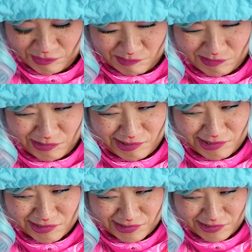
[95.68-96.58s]

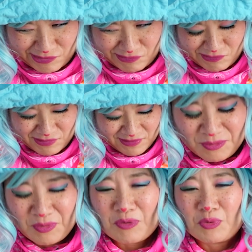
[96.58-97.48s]
Yes, I do.
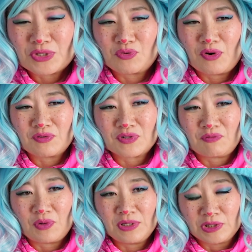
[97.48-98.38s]
Wait, what's Grover's
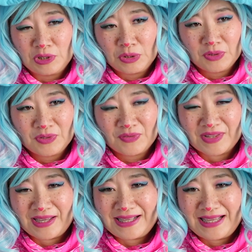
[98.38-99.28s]
voice?
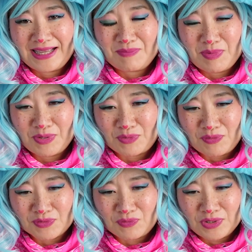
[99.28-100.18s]
I can't mimic
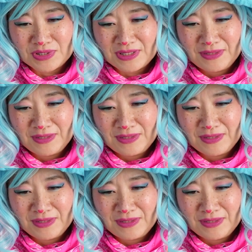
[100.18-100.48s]
Grover's voice.